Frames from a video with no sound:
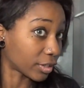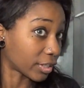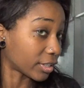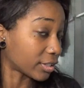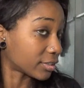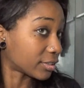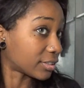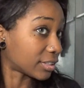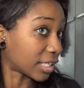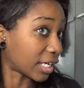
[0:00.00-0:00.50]

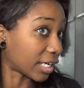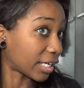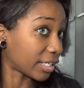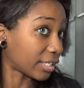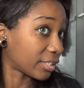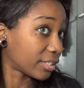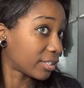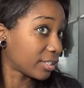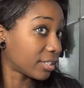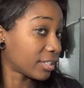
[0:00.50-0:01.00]
It's not
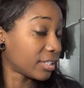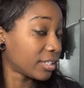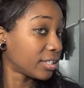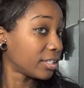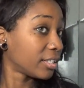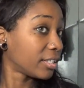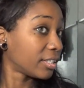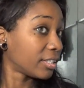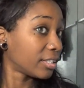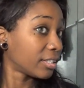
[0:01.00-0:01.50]

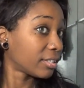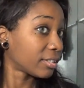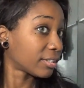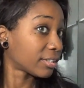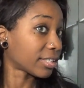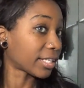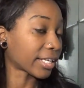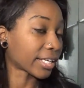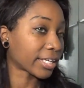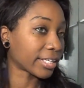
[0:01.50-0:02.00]
like